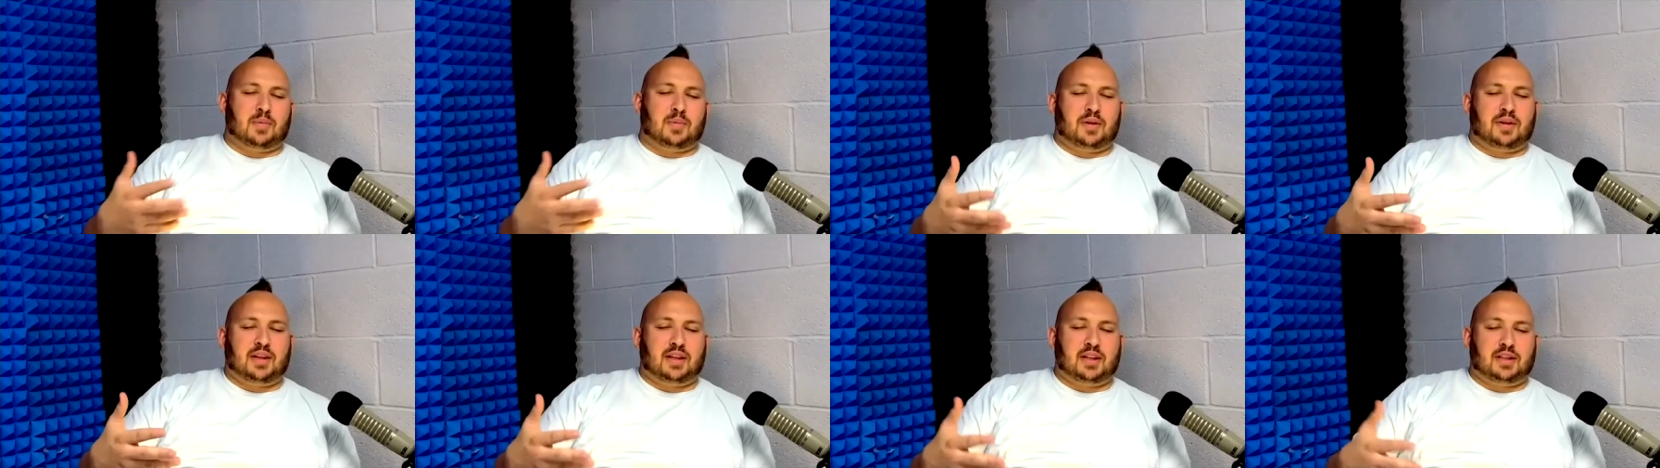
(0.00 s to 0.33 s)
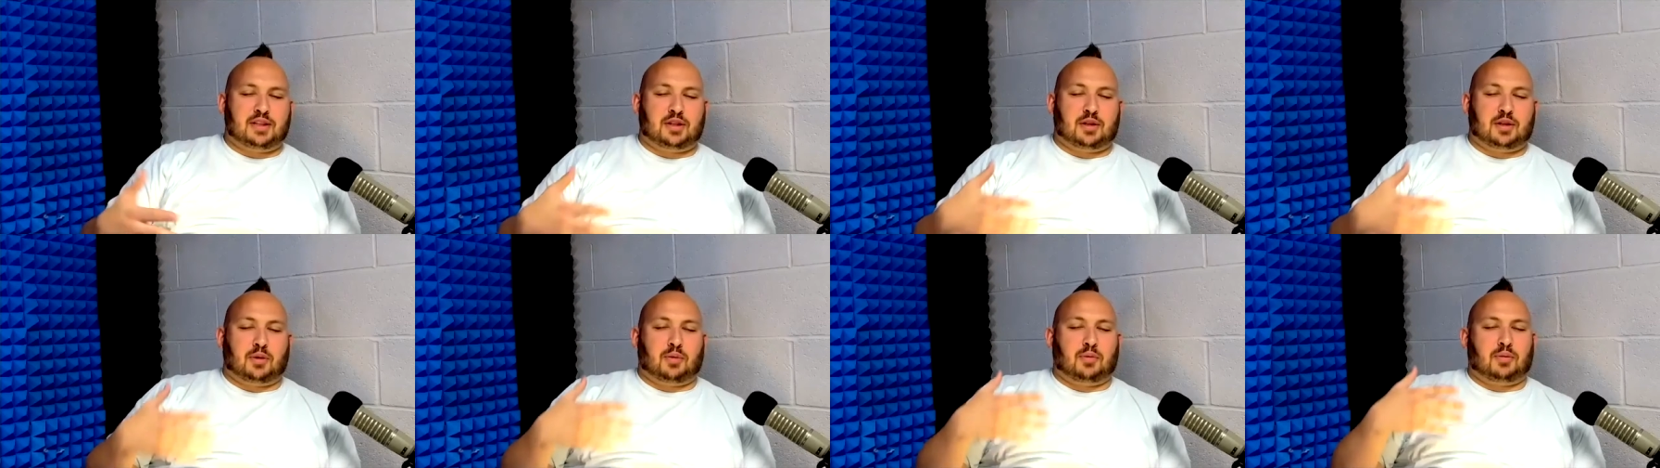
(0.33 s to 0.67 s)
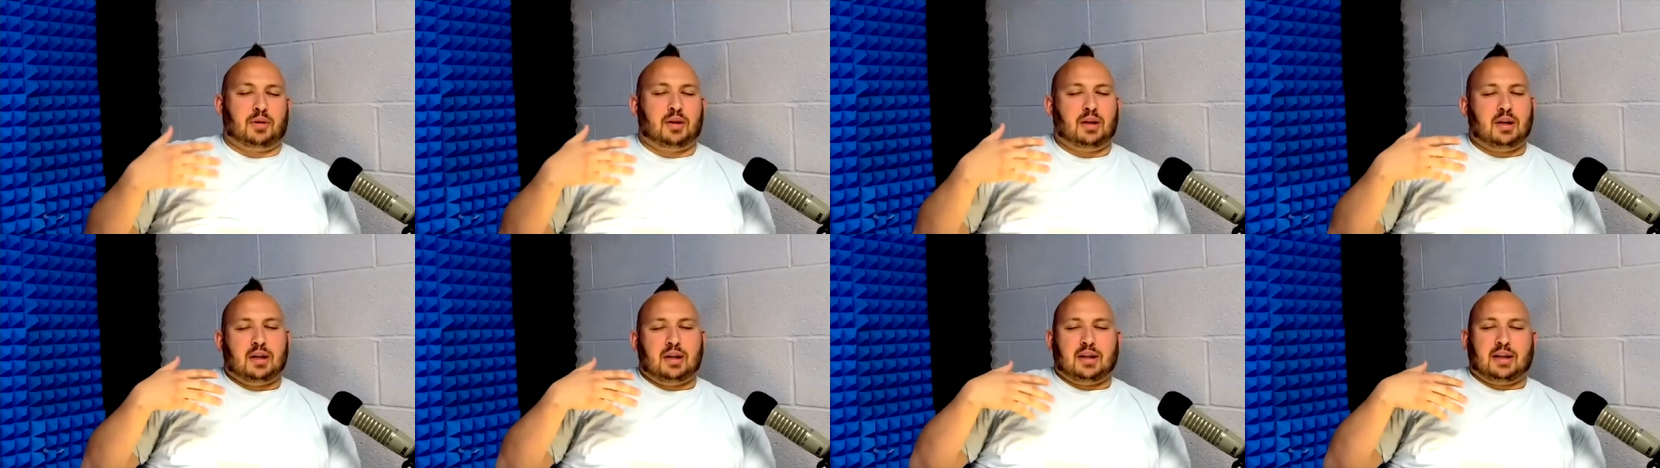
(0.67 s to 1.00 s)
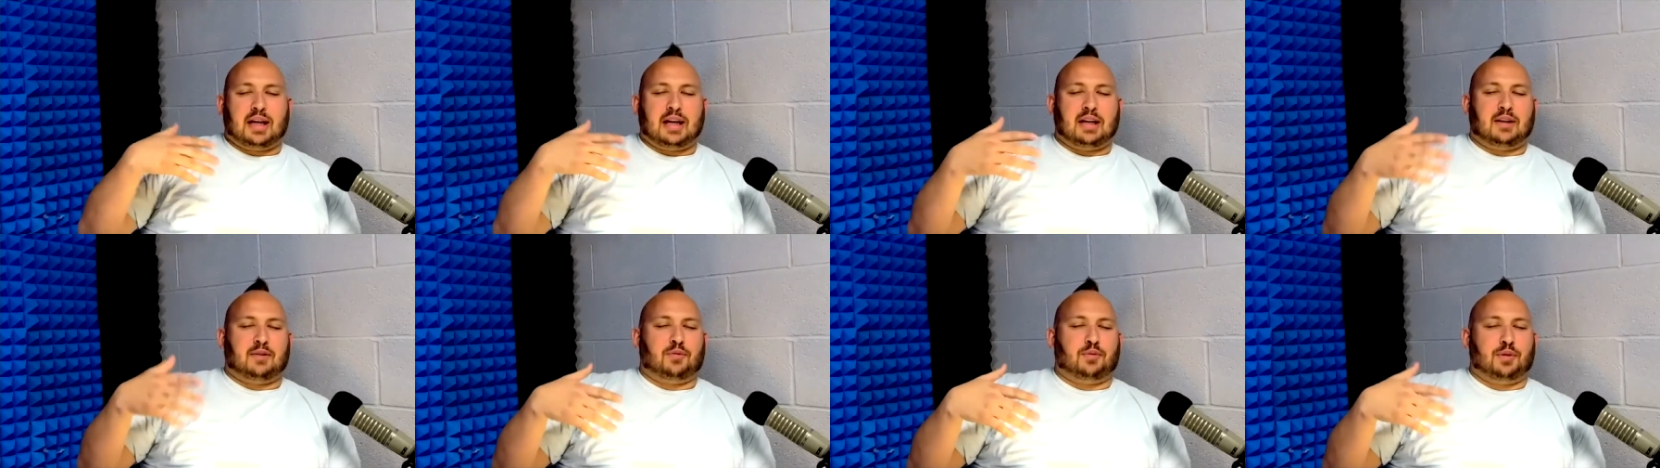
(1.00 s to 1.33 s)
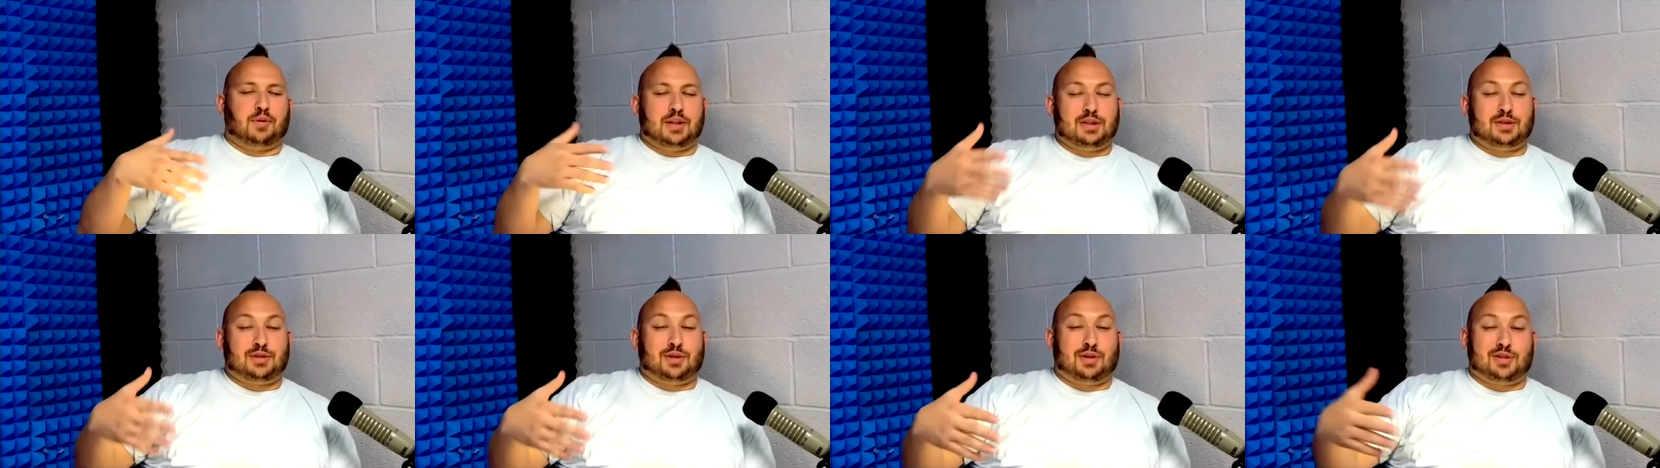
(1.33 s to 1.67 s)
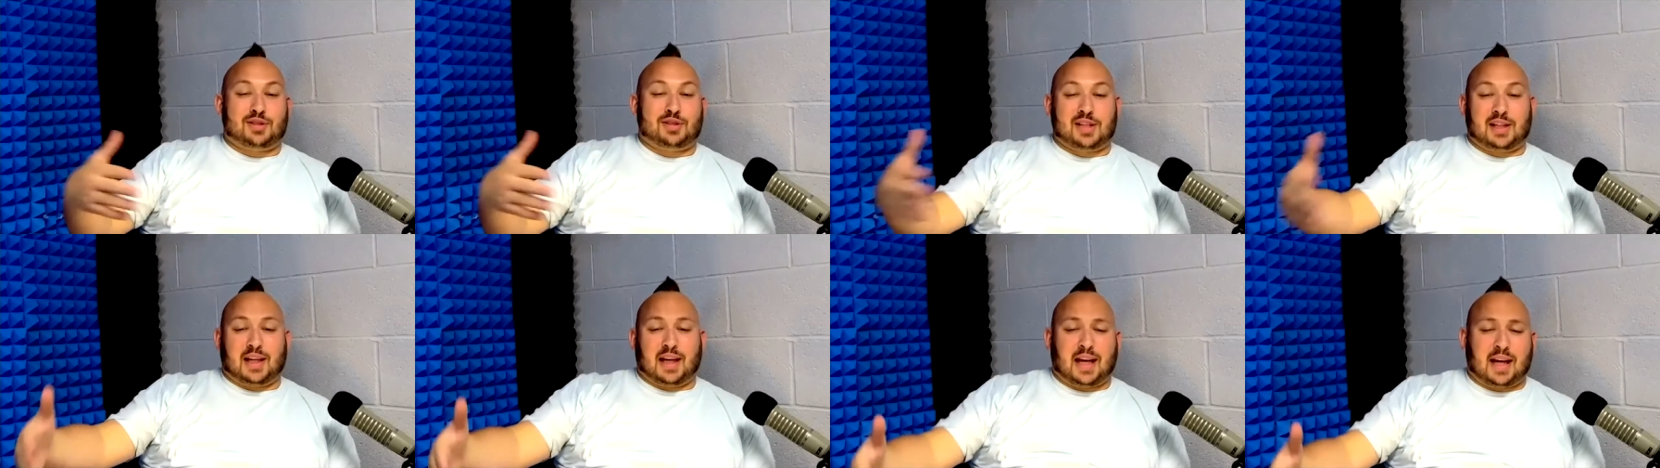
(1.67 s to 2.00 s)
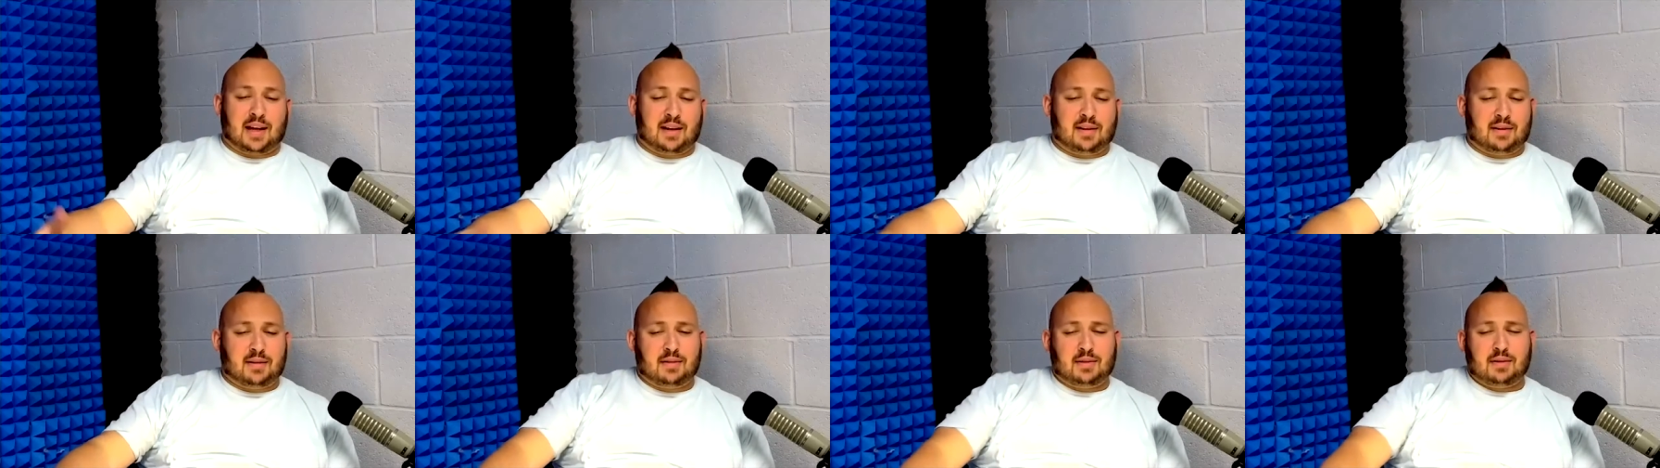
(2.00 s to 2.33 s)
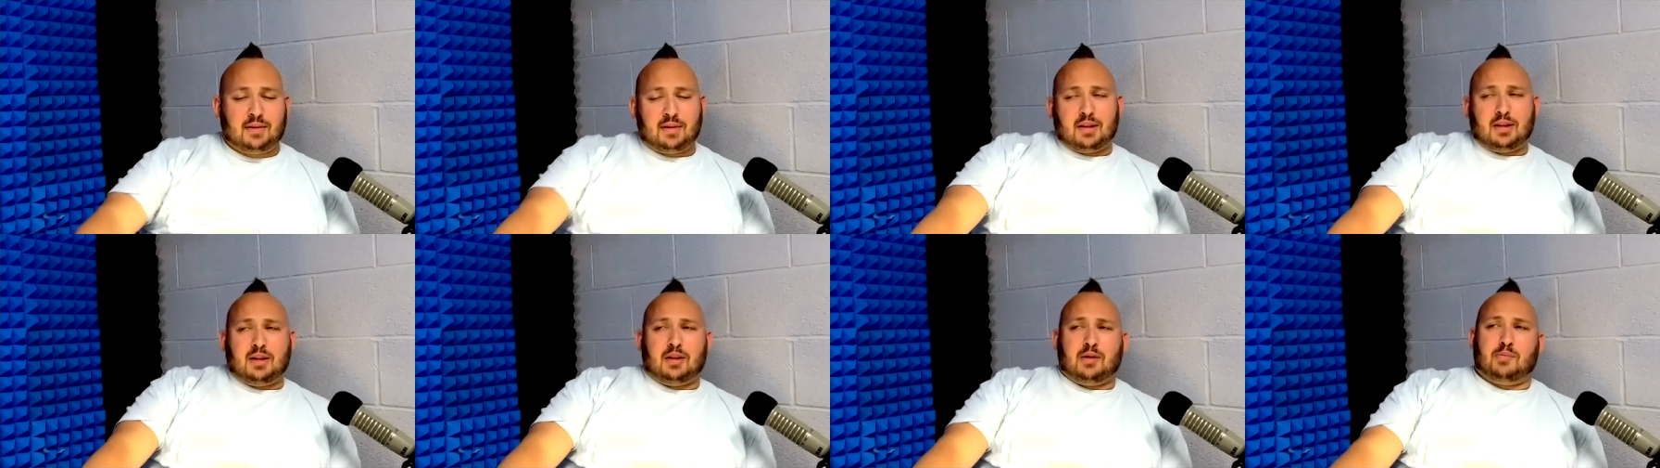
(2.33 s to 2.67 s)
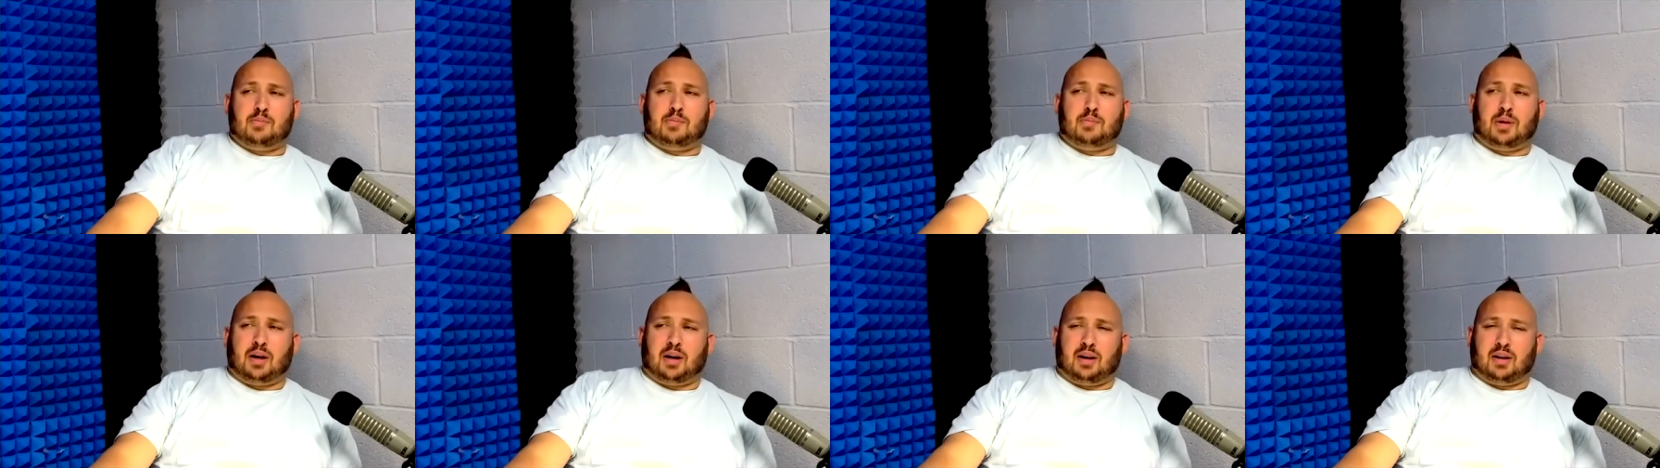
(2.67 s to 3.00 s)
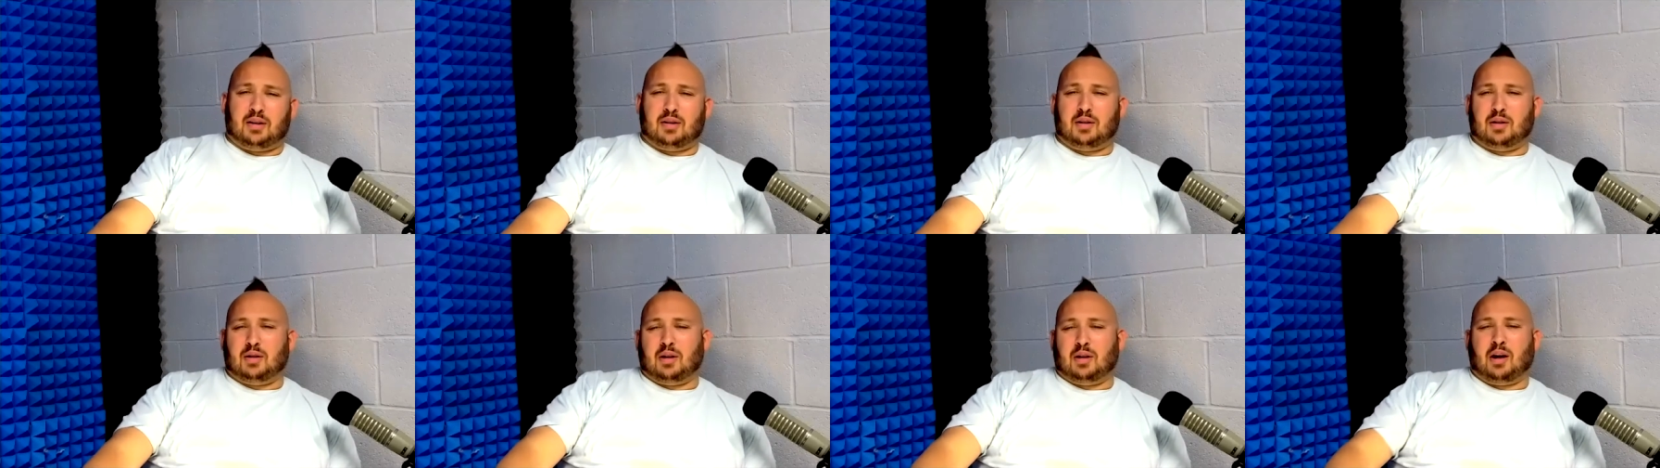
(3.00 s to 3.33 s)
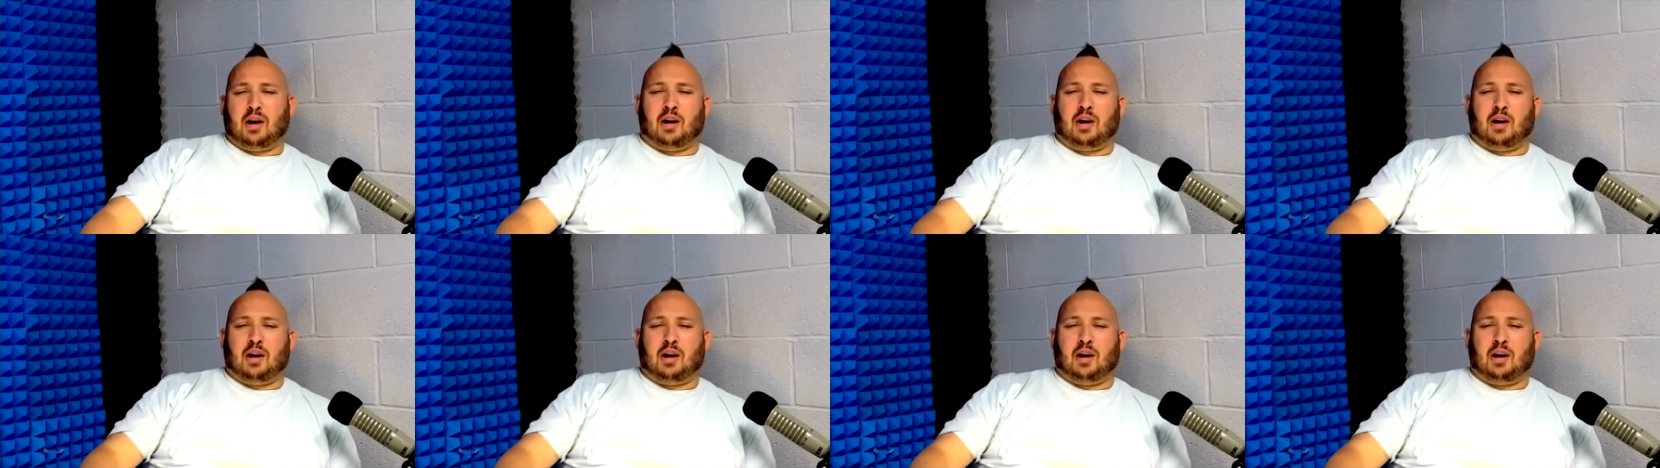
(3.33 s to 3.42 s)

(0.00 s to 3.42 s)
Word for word: of the things you're kind of researching in, but yes.